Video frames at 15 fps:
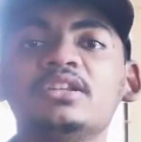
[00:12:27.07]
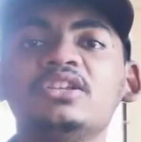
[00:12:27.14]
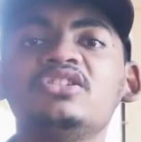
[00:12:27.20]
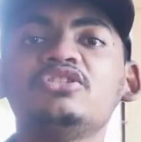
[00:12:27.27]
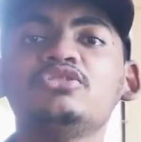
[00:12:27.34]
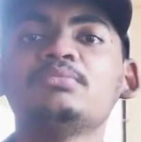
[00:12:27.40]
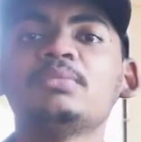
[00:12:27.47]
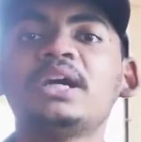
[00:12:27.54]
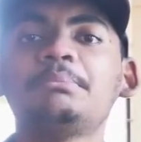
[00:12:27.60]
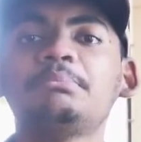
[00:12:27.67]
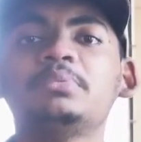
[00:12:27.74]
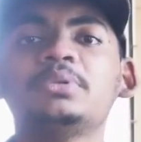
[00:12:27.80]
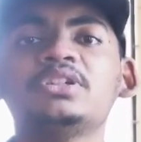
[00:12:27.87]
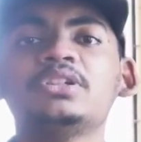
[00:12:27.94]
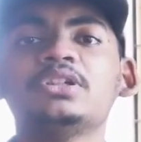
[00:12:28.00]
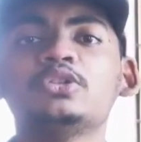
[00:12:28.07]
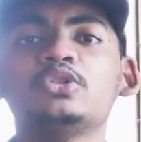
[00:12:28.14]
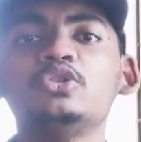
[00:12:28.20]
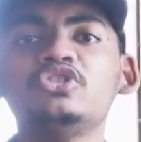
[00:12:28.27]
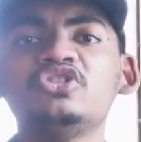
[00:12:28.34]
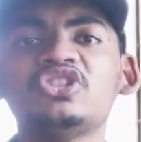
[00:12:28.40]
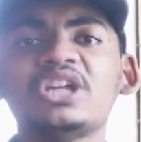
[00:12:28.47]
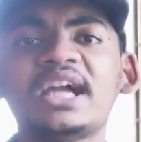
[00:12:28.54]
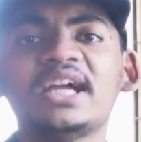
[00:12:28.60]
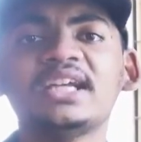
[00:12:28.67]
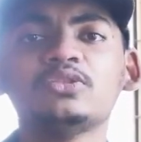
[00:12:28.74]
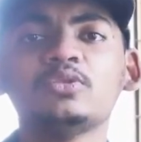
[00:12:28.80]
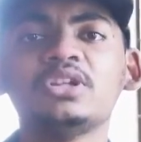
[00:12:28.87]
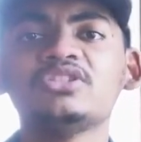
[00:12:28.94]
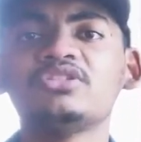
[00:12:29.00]
This is my goods
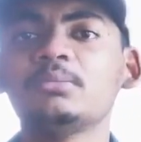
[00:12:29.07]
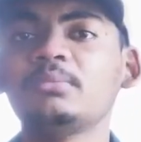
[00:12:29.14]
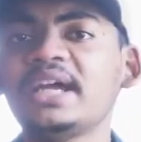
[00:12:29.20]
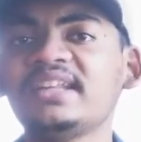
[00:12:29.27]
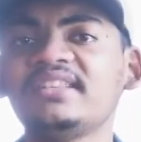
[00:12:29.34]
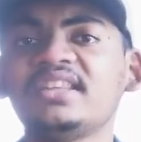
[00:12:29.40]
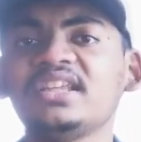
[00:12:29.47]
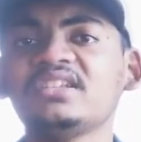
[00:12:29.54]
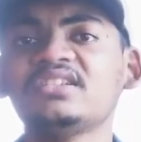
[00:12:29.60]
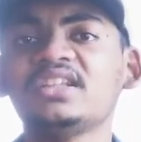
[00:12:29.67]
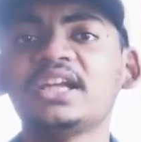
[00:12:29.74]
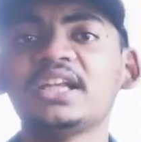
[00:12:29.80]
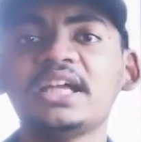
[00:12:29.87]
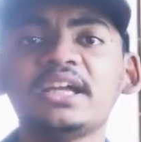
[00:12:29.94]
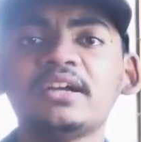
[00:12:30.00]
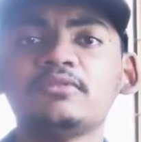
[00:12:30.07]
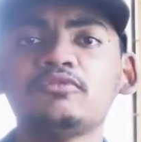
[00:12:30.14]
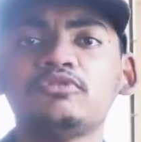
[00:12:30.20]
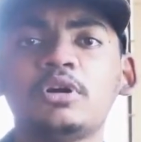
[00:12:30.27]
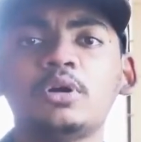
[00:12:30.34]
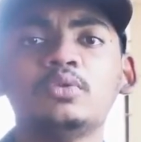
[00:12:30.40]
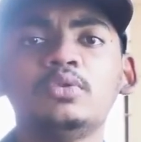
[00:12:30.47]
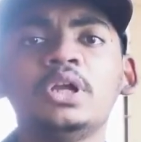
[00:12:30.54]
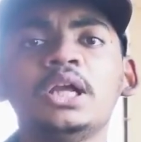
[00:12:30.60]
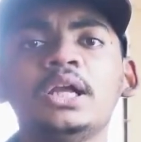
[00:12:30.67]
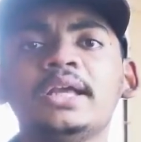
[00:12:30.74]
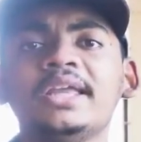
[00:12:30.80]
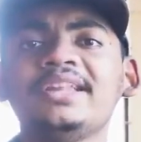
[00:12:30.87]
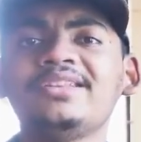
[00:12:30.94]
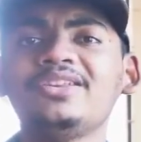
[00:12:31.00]
as well as the bad things that I have found
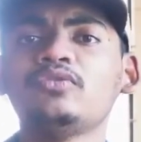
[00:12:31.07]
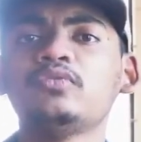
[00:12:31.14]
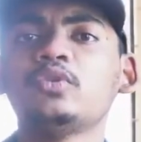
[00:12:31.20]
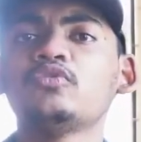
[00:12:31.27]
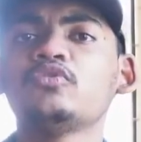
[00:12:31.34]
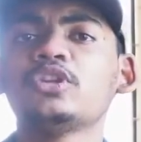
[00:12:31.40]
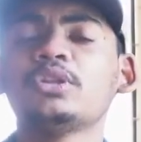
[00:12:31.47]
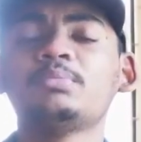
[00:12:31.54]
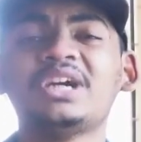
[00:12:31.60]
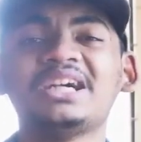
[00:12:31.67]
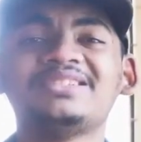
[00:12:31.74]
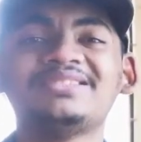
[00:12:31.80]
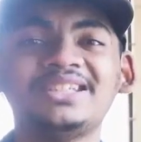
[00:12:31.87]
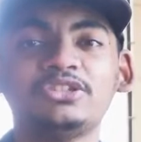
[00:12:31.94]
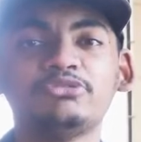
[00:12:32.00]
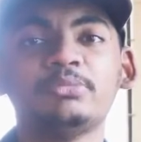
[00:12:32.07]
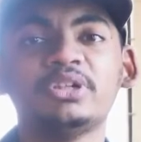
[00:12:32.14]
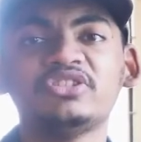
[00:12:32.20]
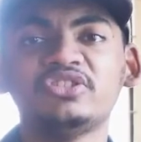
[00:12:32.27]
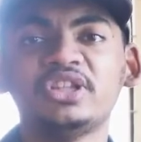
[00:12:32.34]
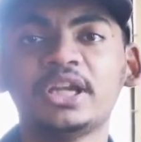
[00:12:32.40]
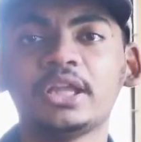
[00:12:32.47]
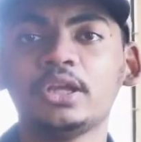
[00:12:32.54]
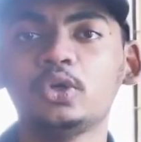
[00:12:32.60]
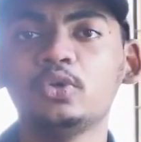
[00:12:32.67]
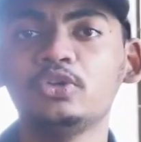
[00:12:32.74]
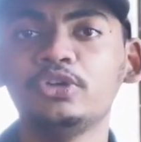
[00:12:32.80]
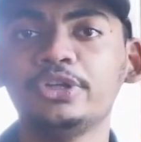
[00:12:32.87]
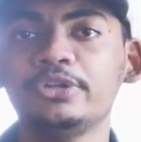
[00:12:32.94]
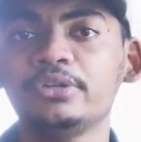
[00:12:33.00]
in this phone for the past 6 months that I
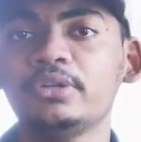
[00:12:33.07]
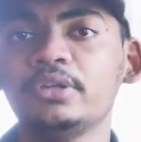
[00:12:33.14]
owned it.